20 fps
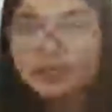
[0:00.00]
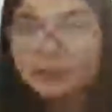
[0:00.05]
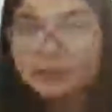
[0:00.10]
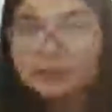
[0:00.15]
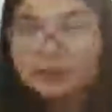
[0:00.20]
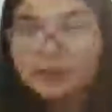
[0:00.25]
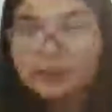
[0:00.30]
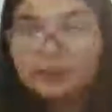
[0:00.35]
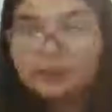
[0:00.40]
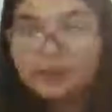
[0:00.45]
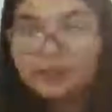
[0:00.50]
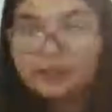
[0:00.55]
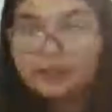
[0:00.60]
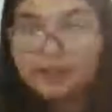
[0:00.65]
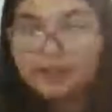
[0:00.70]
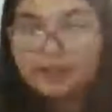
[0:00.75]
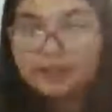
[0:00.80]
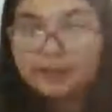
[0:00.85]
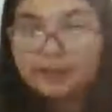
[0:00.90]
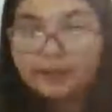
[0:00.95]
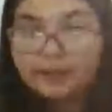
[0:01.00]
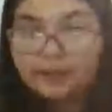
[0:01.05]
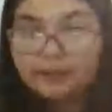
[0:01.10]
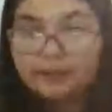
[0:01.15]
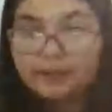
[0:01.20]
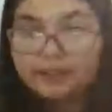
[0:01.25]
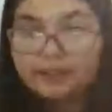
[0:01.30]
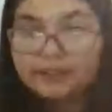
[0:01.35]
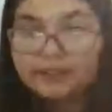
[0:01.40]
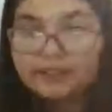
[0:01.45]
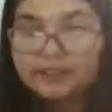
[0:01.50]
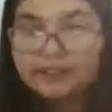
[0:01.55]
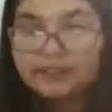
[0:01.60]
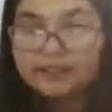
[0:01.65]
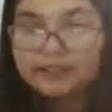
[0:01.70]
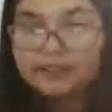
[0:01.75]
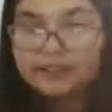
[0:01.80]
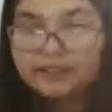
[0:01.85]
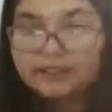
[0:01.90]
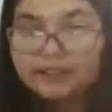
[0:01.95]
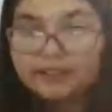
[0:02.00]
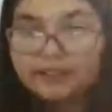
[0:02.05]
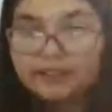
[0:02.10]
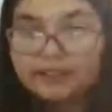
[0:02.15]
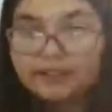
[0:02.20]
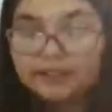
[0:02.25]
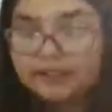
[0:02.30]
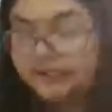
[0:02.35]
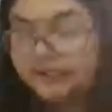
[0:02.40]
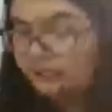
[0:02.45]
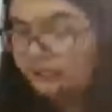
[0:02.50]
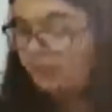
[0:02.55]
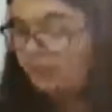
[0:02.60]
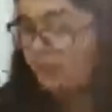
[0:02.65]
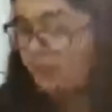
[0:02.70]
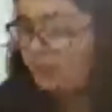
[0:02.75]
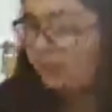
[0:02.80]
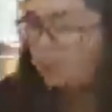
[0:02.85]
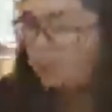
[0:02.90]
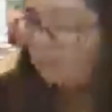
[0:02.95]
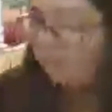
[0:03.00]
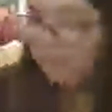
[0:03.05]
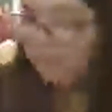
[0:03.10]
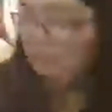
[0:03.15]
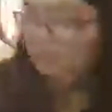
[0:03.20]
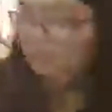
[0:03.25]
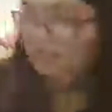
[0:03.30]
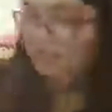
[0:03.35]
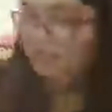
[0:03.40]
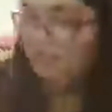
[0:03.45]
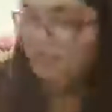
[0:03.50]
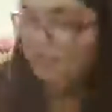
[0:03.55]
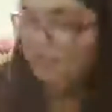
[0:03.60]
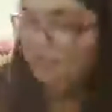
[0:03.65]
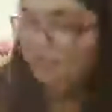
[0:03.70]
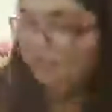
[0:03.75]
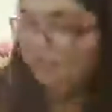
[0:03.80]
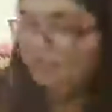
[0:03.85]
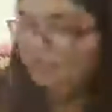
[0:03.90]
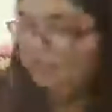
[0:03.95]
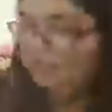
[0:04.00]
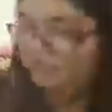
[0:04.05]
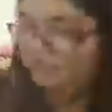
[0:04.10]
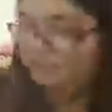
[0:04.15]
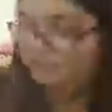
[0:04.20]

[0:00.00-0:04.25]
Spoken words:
but I'm not that pale because I get tanned easily. Yeah.